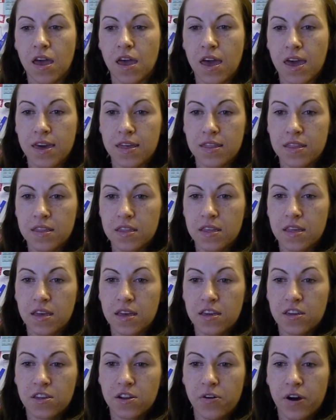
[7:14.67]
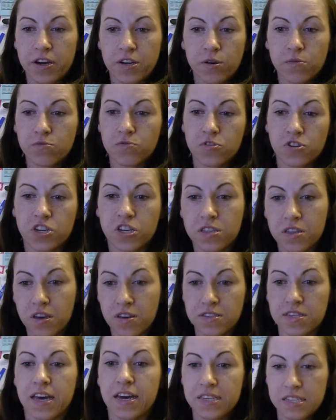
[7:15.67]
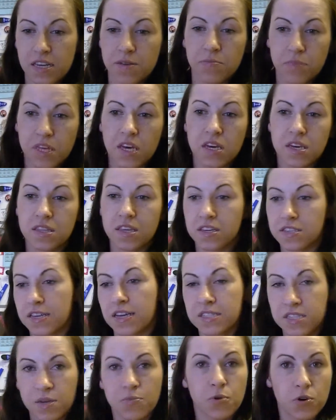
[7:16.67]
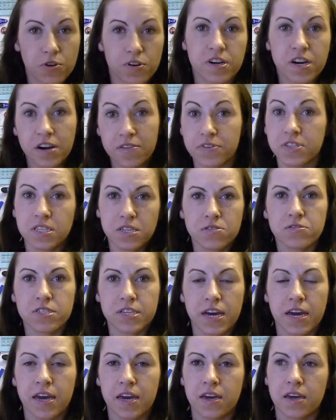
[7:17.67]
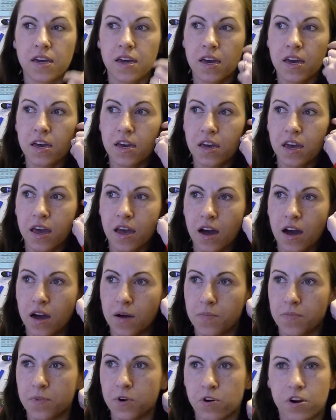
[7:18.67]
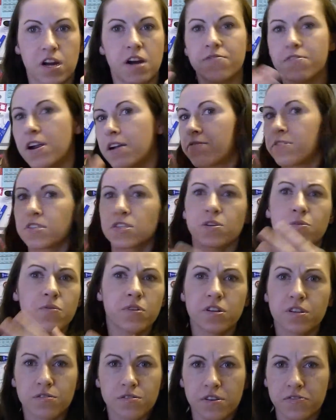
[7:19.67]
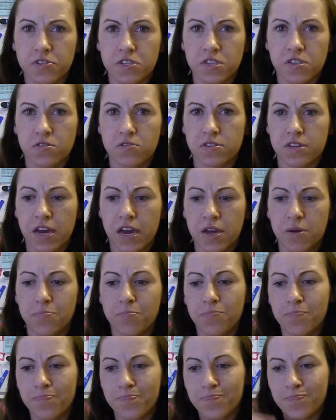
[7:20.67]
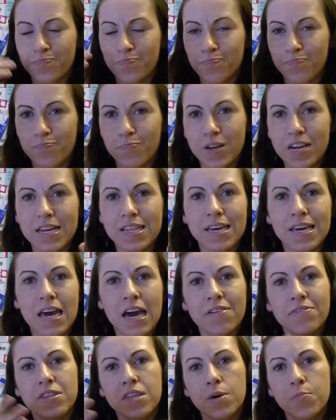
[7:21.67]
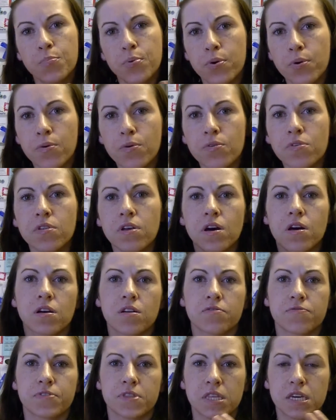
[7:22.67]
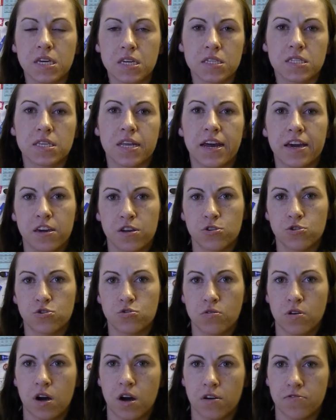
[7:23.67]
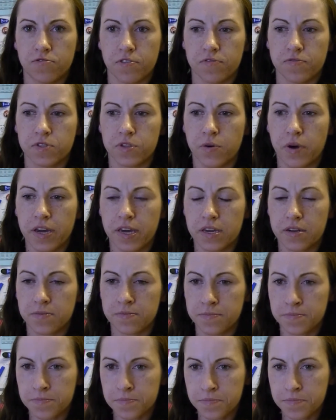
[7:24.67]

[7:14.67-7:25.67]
And, I don't share the exact same thing in the exact same order every single day, or cover every single one of those every single day. But I like having that pool of things that I can draw off of, so I can